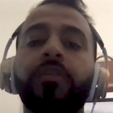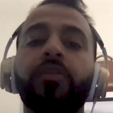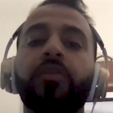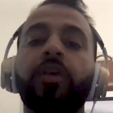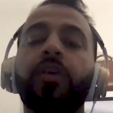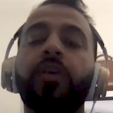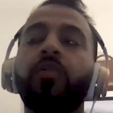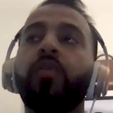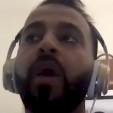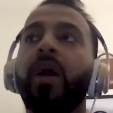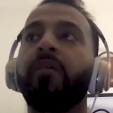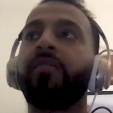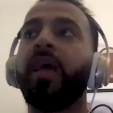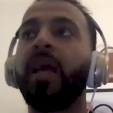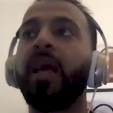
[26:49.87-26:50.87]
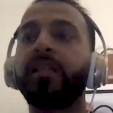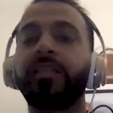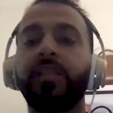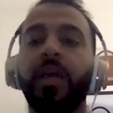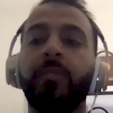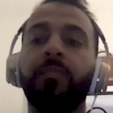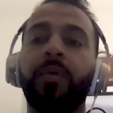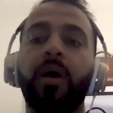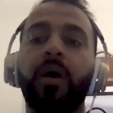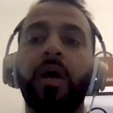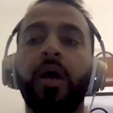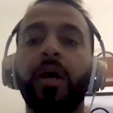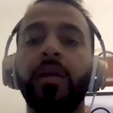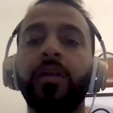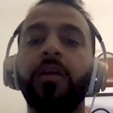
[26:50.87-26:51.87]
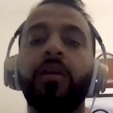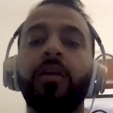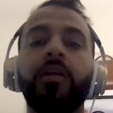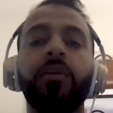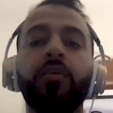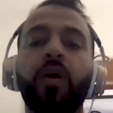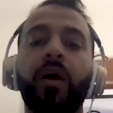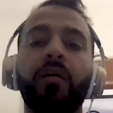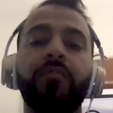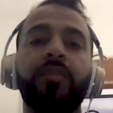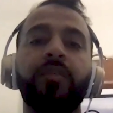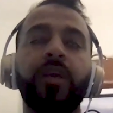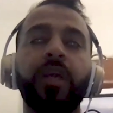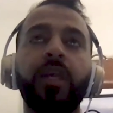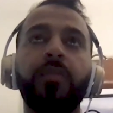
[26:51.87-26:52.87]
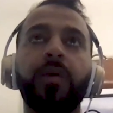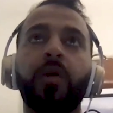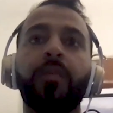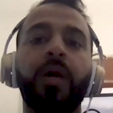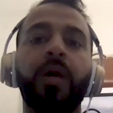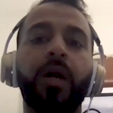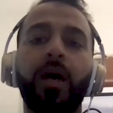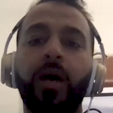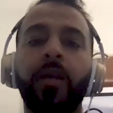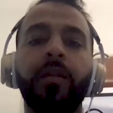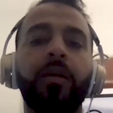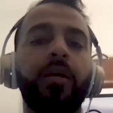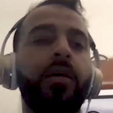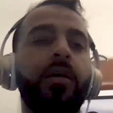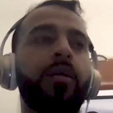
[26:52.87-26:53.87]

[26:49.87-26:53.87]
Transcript: So like you have the SEM pod, you have the email pod,